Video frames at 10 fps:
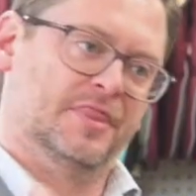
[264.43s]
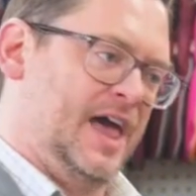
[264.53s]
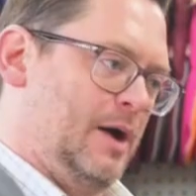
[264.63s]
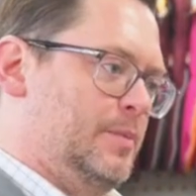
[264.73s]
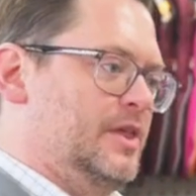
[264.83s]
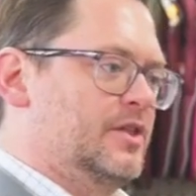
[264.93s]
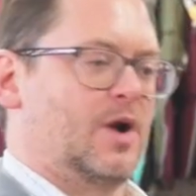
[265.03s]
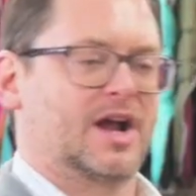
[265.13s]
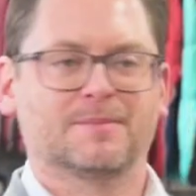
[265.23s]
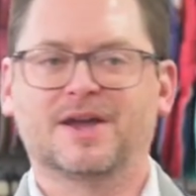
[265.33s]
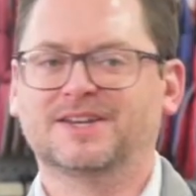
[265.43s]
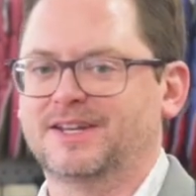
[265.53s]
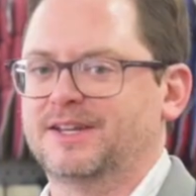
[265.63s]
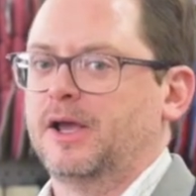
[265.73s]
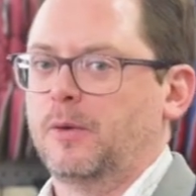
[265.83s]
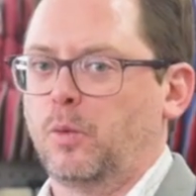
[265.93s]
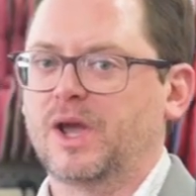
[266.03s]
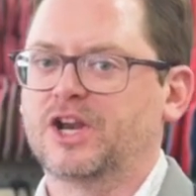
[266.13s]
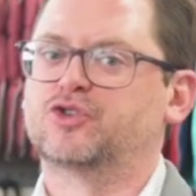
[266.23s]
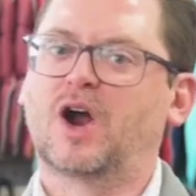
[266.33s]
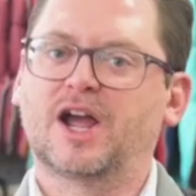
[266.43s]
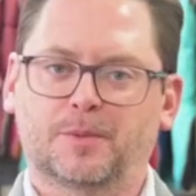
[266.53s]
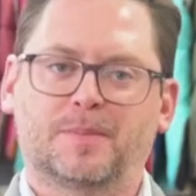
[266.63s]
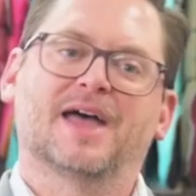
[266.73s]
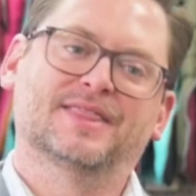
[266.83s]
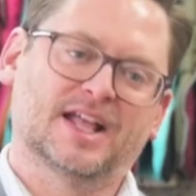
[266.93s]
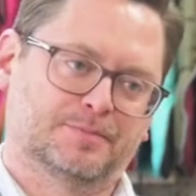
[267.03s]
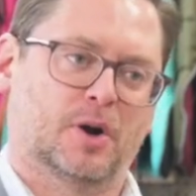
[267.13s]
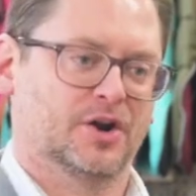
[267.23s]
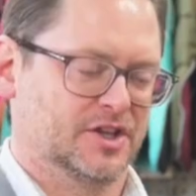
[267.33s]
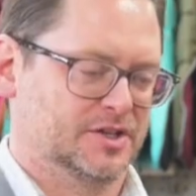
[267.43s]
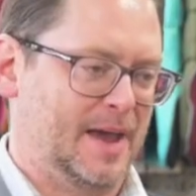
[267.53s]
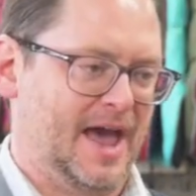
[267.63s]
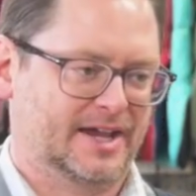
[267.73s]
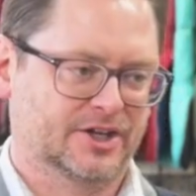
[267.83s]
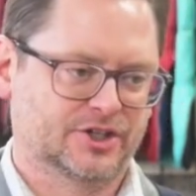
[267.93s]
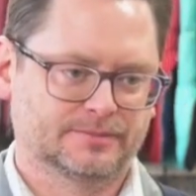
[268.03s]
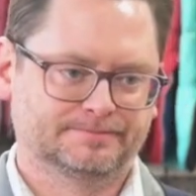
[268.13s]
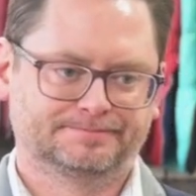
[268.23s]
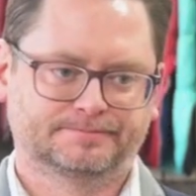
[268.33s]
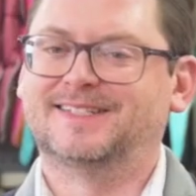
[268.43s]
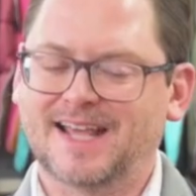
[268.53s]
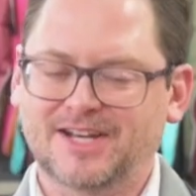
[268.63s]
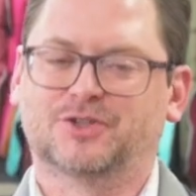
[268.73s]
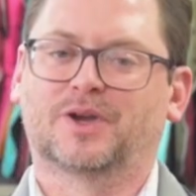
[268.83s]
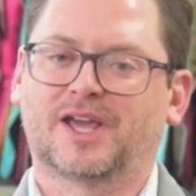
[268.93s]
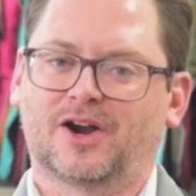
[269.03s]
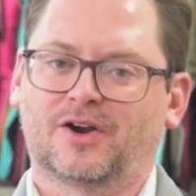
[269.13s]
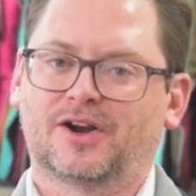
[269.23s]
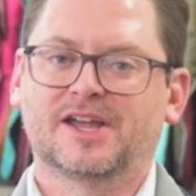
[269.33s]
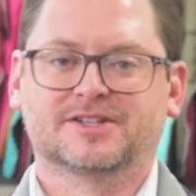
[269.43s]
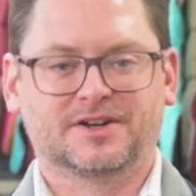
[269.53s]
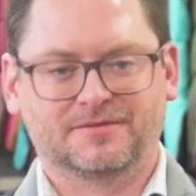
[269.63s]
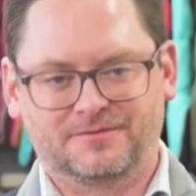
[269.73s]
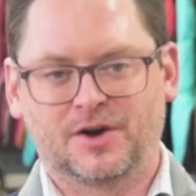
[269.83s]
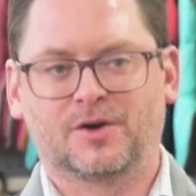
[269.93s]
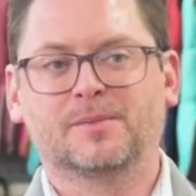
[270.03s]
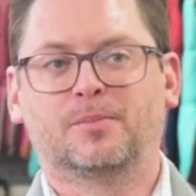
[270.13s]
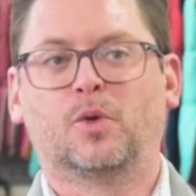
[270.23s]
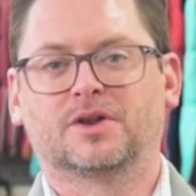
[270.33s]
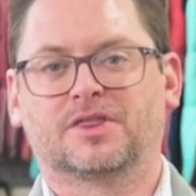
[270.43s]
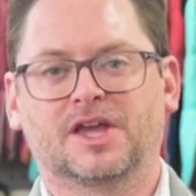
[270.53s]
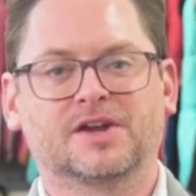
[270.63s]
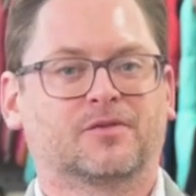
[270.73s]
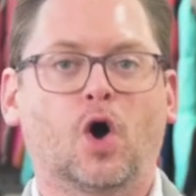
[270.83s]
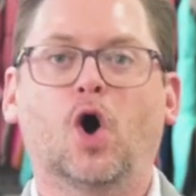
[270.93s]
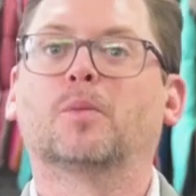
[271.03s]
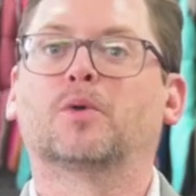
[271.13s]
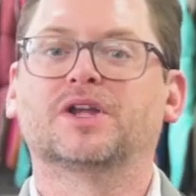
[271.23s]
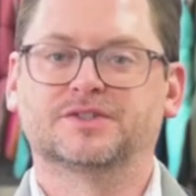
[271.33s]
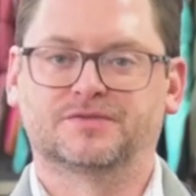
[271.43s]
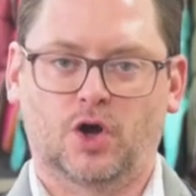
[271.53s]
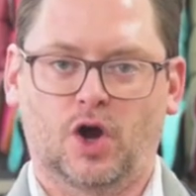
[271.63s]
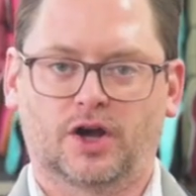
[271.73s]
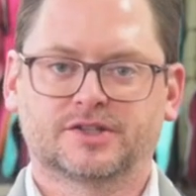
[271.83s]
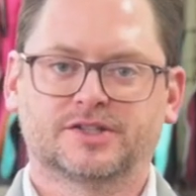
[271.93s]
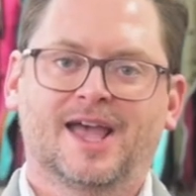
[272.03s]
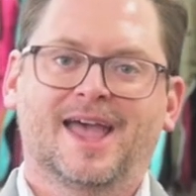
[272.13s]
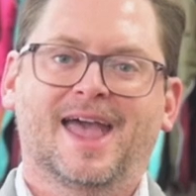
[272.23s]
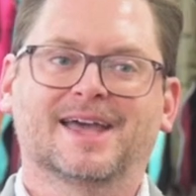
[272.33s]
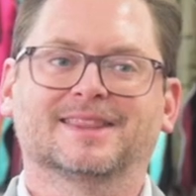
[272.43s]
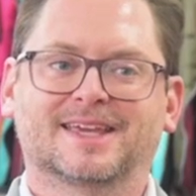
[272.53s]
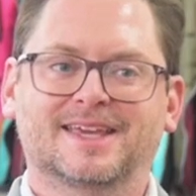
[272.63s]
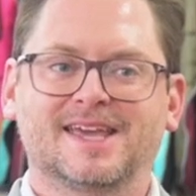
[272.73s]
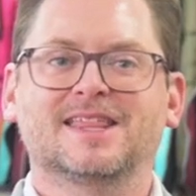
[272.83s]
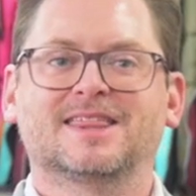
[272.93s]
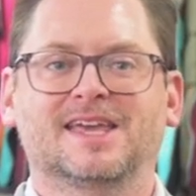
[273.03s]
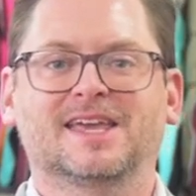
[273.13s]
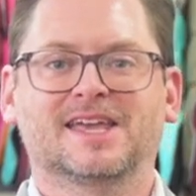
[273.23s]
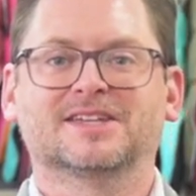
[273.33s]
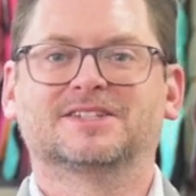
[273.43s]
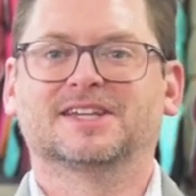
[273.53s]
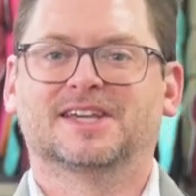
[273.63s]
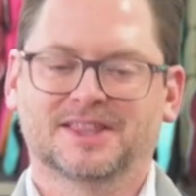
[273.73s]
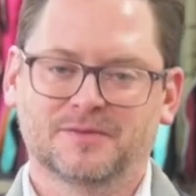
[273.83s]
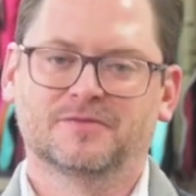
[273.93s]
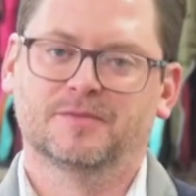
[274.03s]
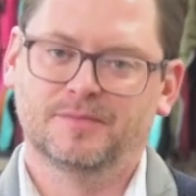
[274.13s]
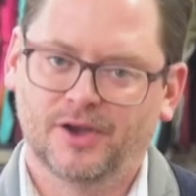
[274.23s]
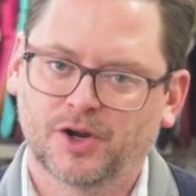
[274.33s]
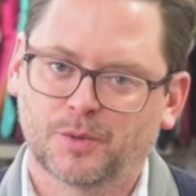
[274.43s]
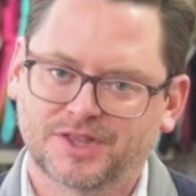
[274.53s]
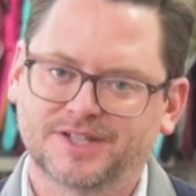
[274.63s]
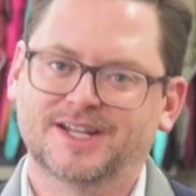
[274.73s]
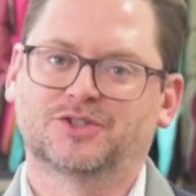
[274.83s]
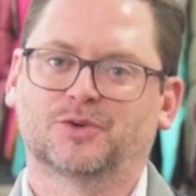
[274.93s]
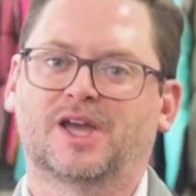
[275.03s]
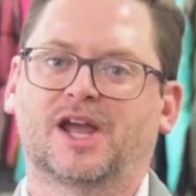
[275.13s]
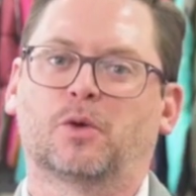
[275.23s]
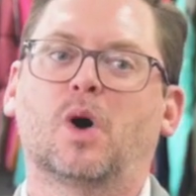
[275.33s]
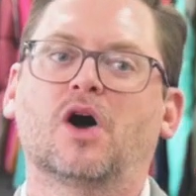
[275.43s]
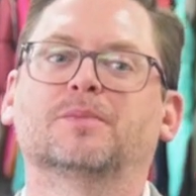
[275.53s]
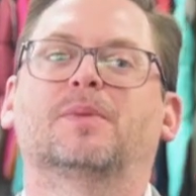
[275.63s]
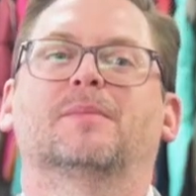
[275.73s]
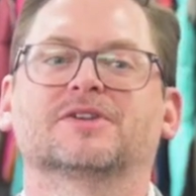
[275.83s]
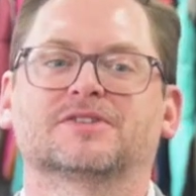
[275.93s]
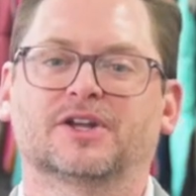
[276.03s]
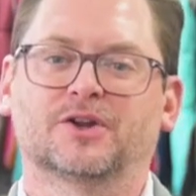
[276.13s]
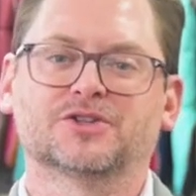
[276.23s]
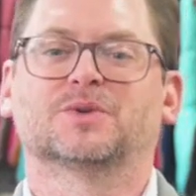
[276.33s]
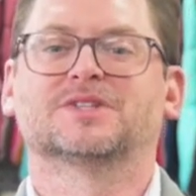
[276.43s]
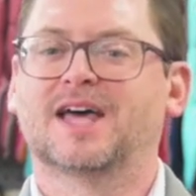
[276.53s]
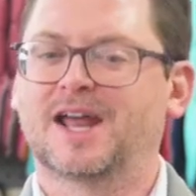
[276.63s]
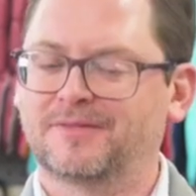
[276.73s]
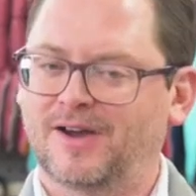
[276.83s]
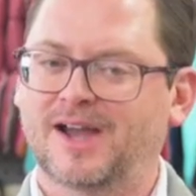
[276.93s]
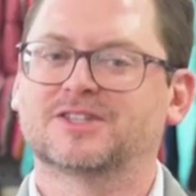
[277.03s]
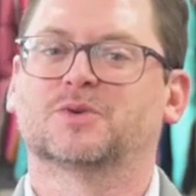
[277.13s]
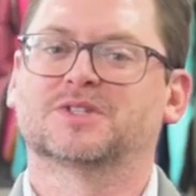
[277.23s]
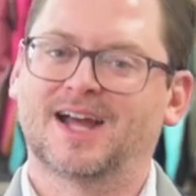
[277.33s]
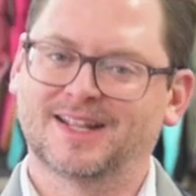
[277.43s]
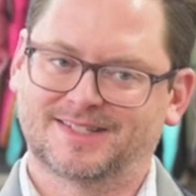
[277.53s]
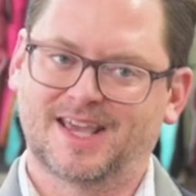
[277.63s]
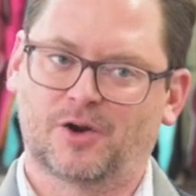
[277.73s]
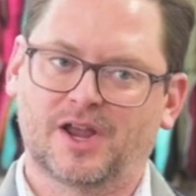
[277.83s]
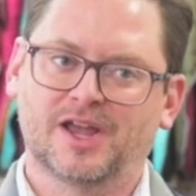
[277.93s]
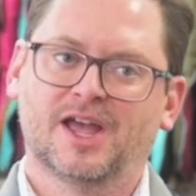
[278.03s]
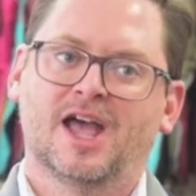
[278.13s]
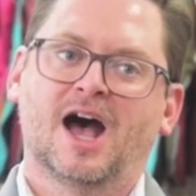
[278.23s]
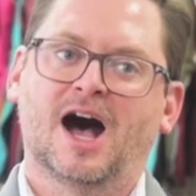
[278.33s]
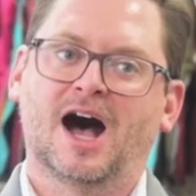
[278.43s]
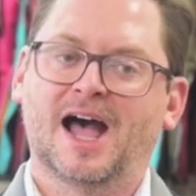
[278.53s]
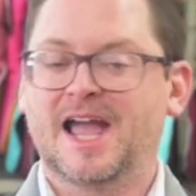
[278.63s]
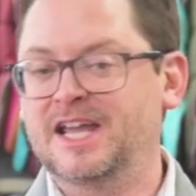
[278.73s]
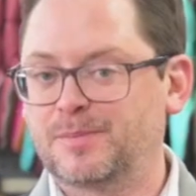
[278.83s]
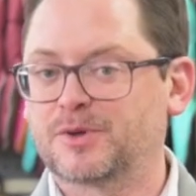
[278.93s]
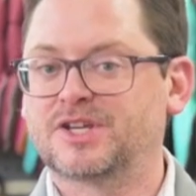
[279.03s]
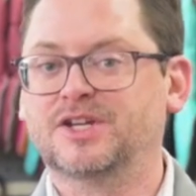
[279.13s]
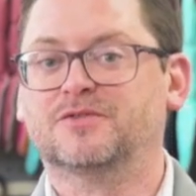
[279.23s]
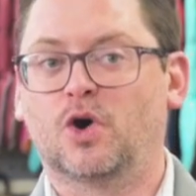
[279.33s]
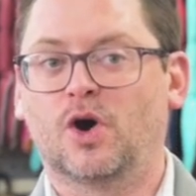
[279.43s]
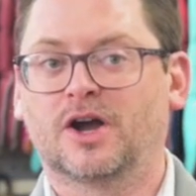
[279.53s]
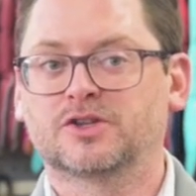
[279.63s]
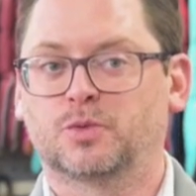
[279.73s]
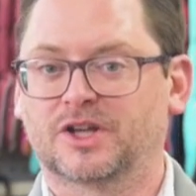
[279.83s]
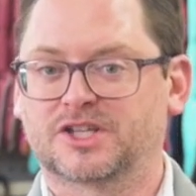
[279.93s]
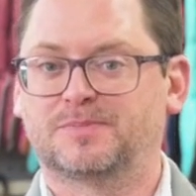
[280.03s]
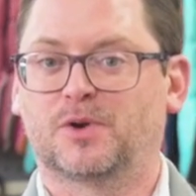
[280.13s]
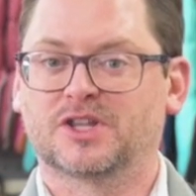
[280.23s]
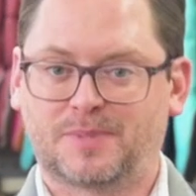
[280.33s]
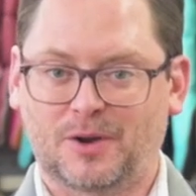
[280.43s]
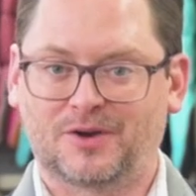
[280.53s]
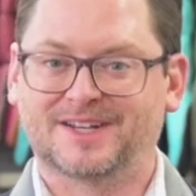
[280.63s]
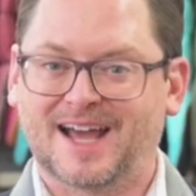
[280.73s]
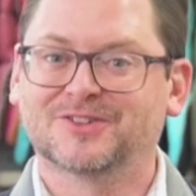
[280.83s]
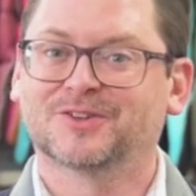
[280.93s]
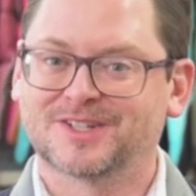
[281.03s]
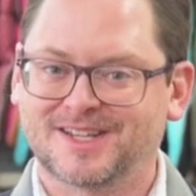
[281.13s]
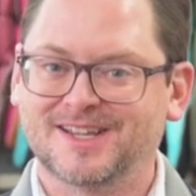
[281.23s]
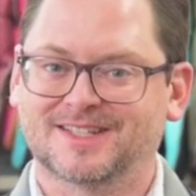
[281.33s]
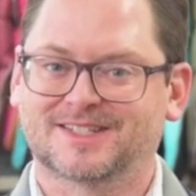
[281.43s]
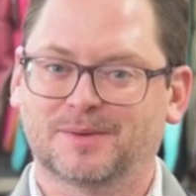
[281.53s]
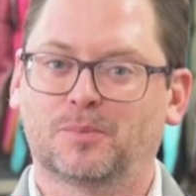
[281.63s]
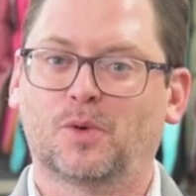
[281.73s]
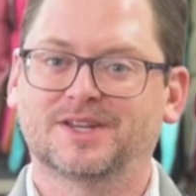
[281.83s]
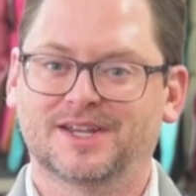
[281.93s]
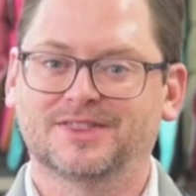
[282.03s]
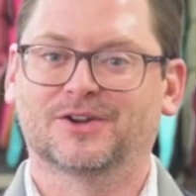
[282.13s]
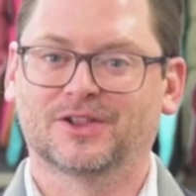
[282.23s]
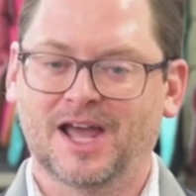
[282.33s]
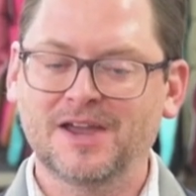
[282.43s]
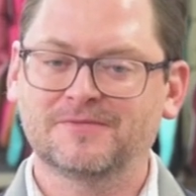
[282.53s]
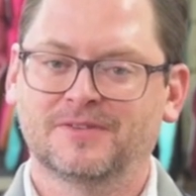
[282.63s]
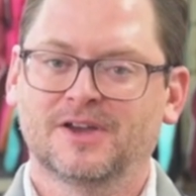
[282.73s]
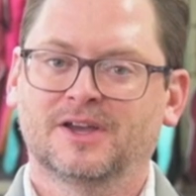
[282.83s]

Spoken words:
that would be the recommended way to dry your pet, and that's part of this package. Dental care is a very important thing for all breeds of dogs. And the key thing is to get them familiar with the dental care while the puppy is little, so it's not a fight, so it's not scary. 80% of dogs will experience periodontal disease at some point in their life.